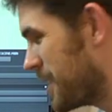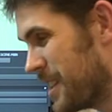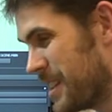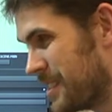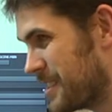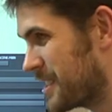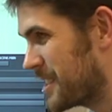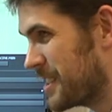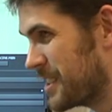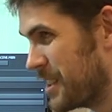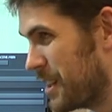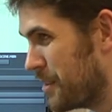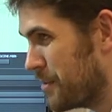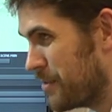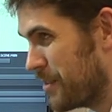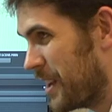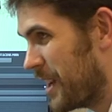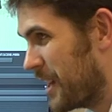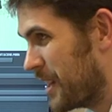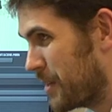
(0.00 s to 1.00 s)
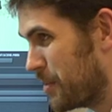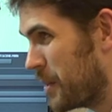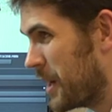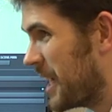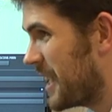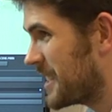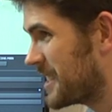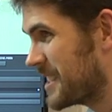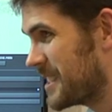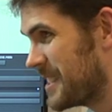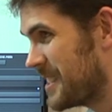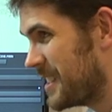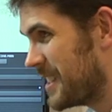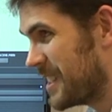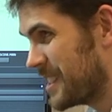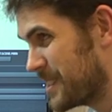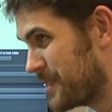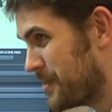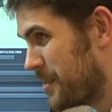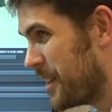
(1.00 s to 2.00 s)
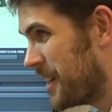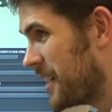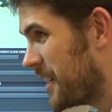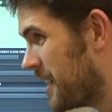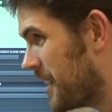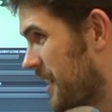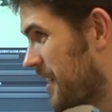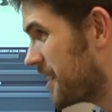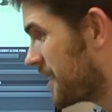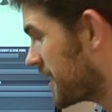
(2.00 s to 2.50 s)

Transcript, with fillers: of those can go flying past and that's fine, I